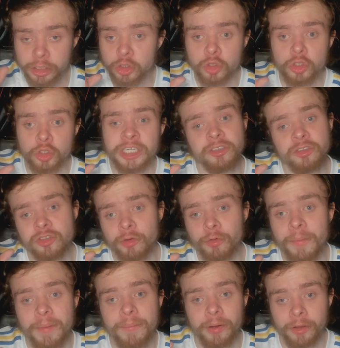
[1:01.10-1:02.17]
two chances I
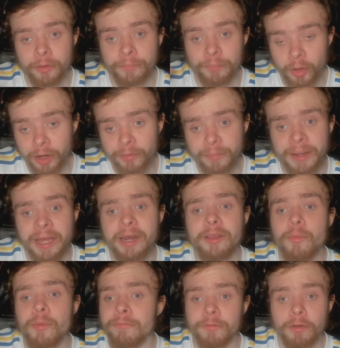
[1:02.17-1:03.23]
remember. The Byram header
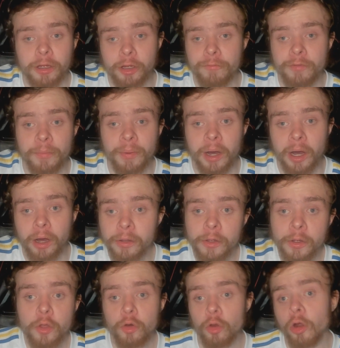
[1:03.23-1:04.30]
that went flying over the bar,
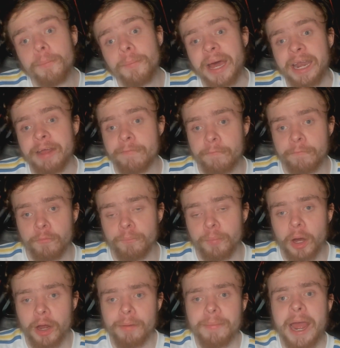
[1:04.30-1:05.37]
not a bad effort from
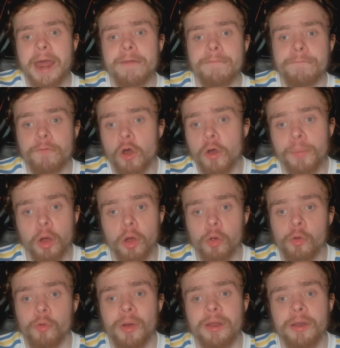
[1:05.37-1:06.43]
Byram, and
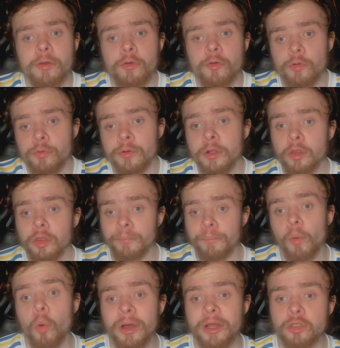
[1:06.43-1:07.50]
Firpo who the
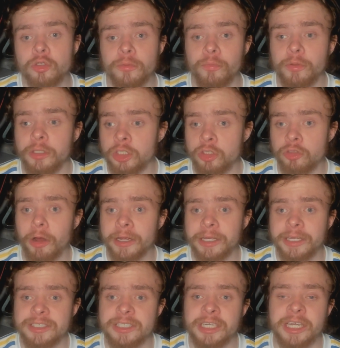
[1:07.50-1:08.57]
ball went to him with a strike
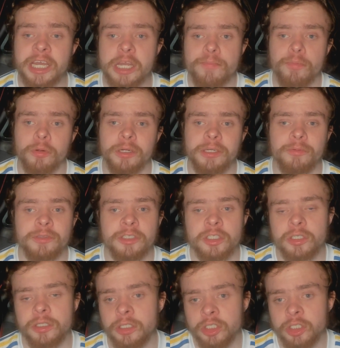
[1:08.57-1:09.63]
against the keeper, and
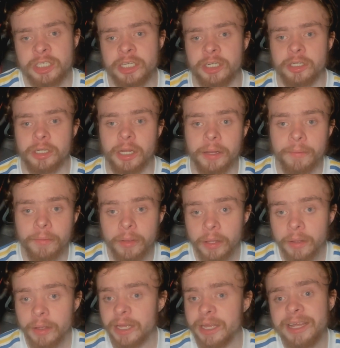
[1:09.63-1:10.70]
he just hit it.
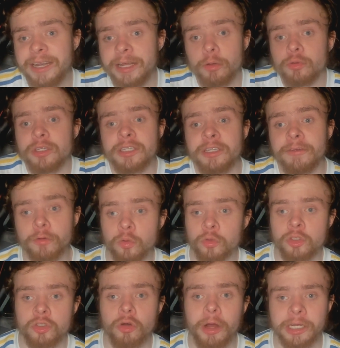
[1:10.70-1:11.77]
He hit it. It was a difficult
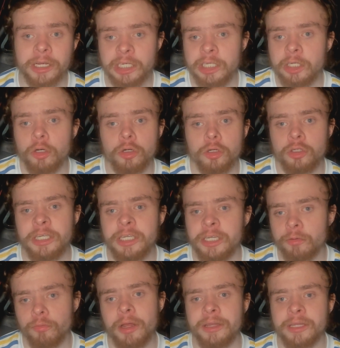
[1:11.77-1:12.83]
strike, and he got it. He hit it
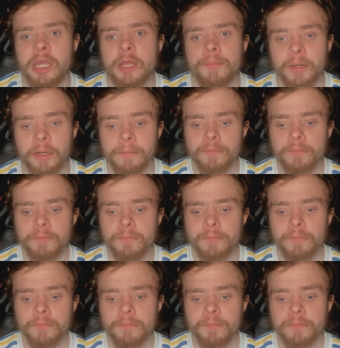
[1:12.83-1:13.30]
right at the keeper.